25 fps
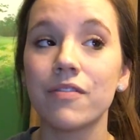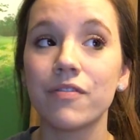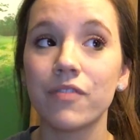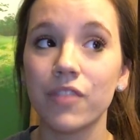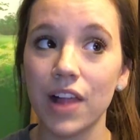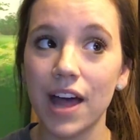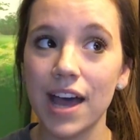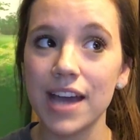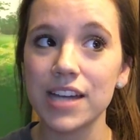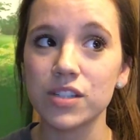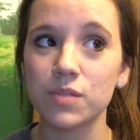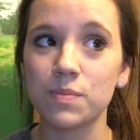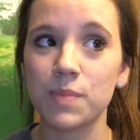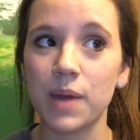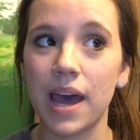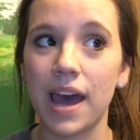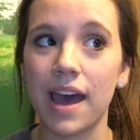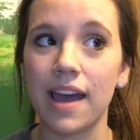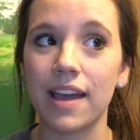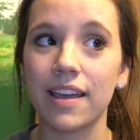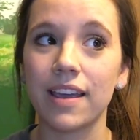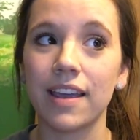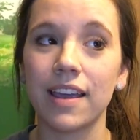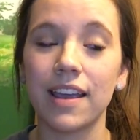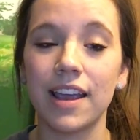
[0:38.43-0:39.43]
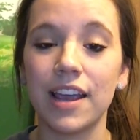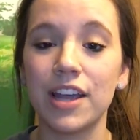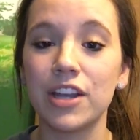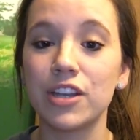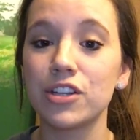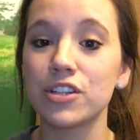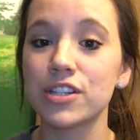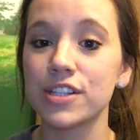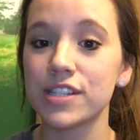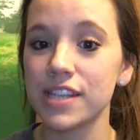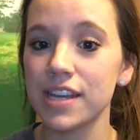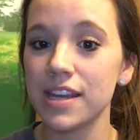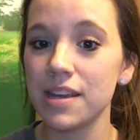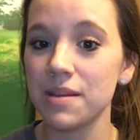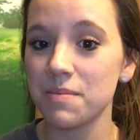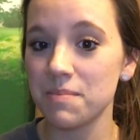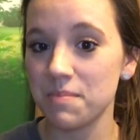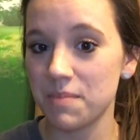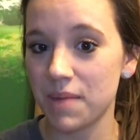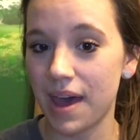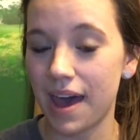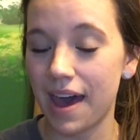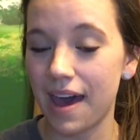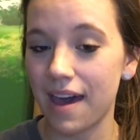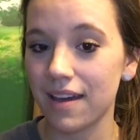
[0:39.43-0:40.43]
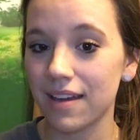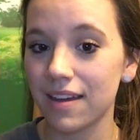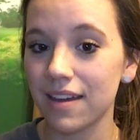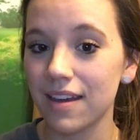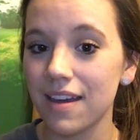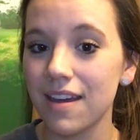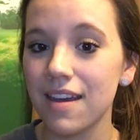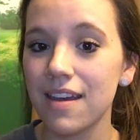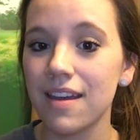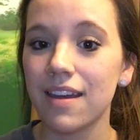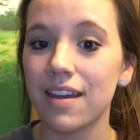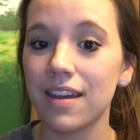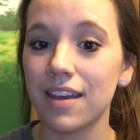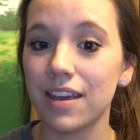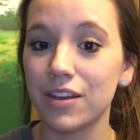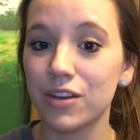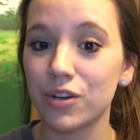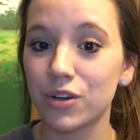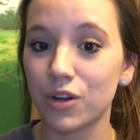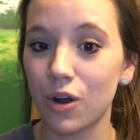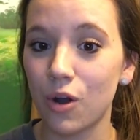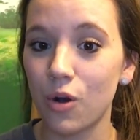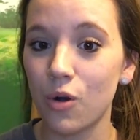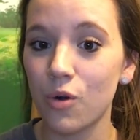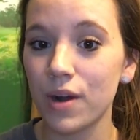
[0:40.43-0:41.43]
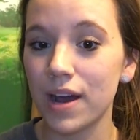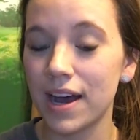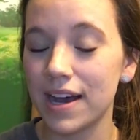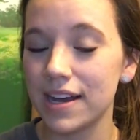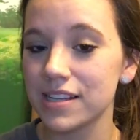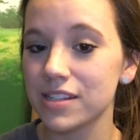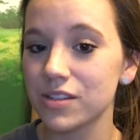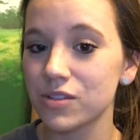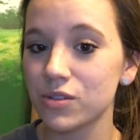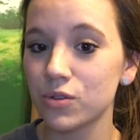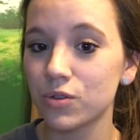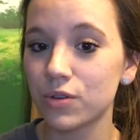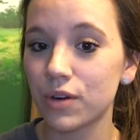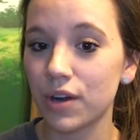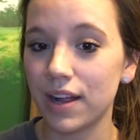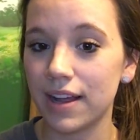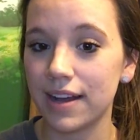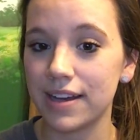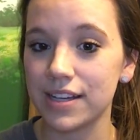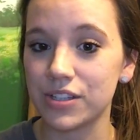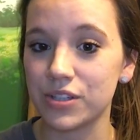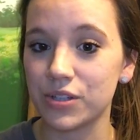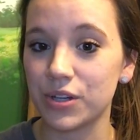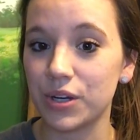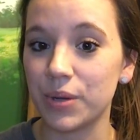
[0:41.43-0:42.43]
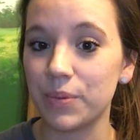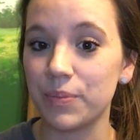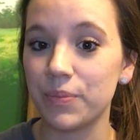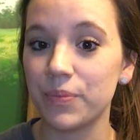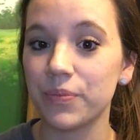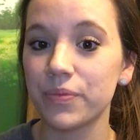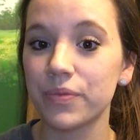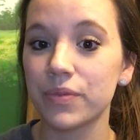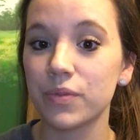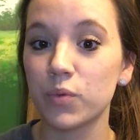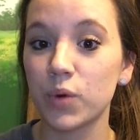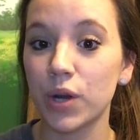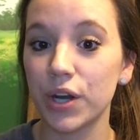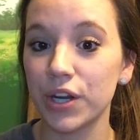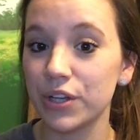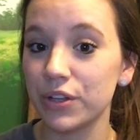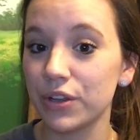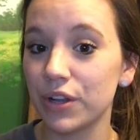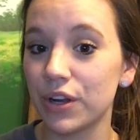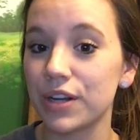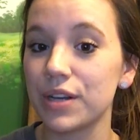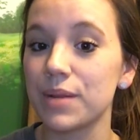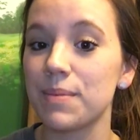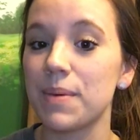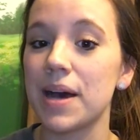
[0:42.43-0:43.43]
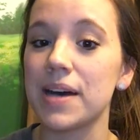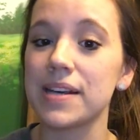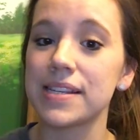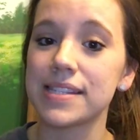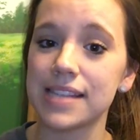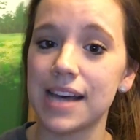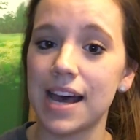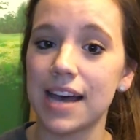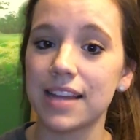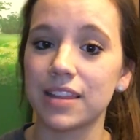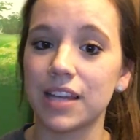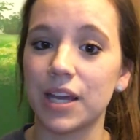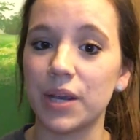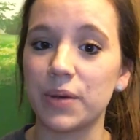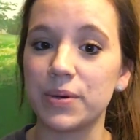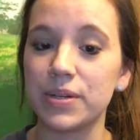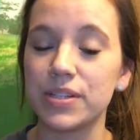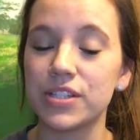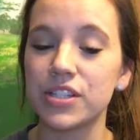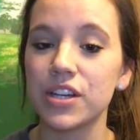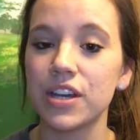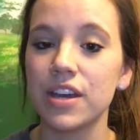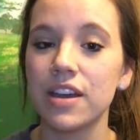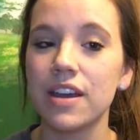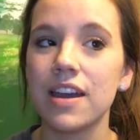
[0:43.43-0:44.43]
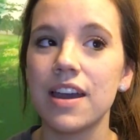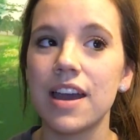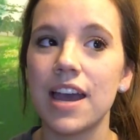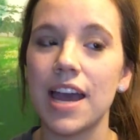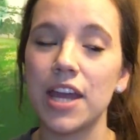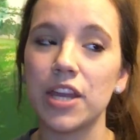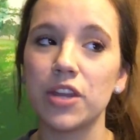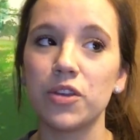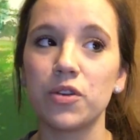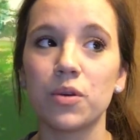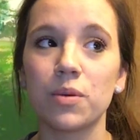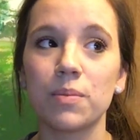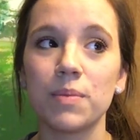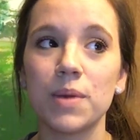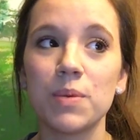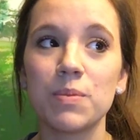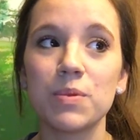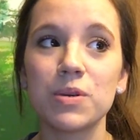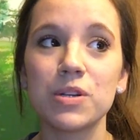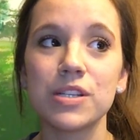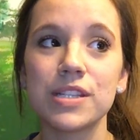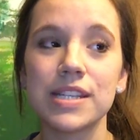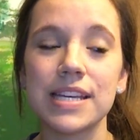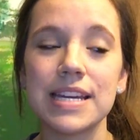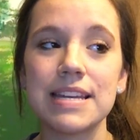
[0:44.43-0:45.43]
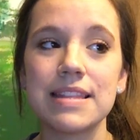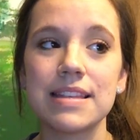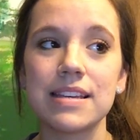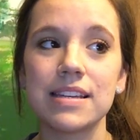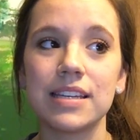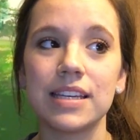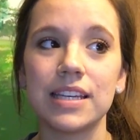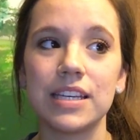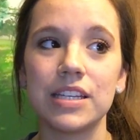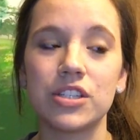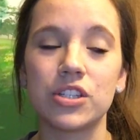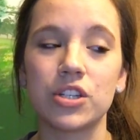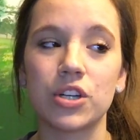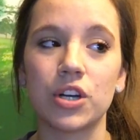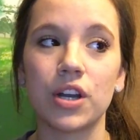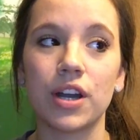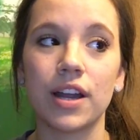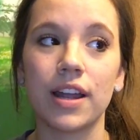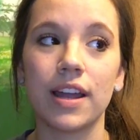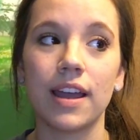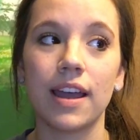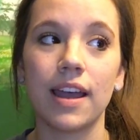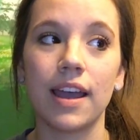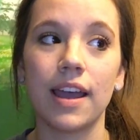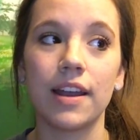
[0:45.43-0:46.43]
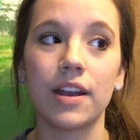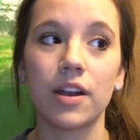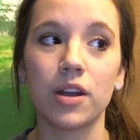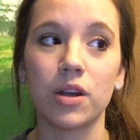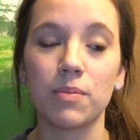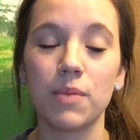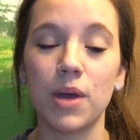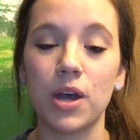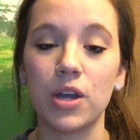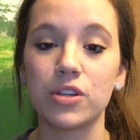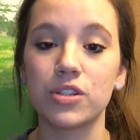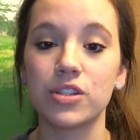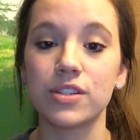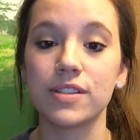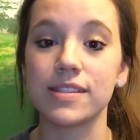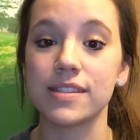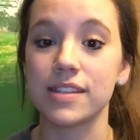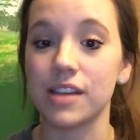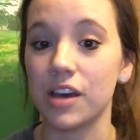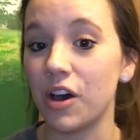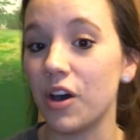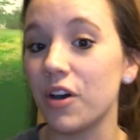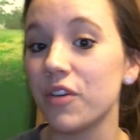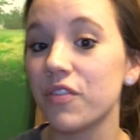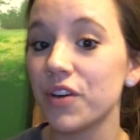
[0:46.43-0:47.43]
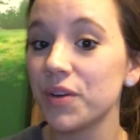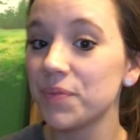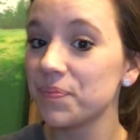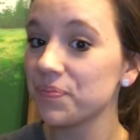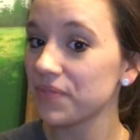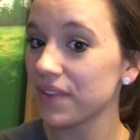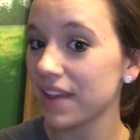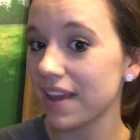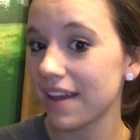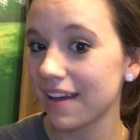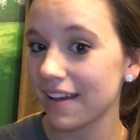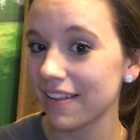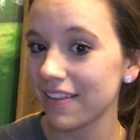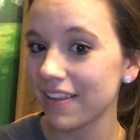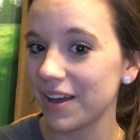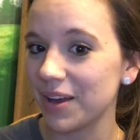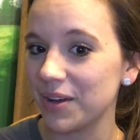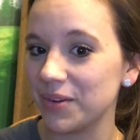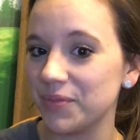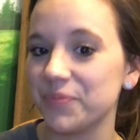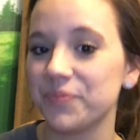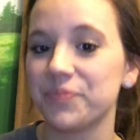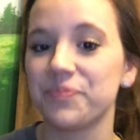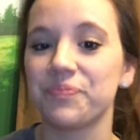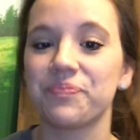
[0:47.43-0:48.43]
Flashback, and you're sitting back in your old high school classroom where you learned about sign language. And you remember seeing the teacher and her motions of hello.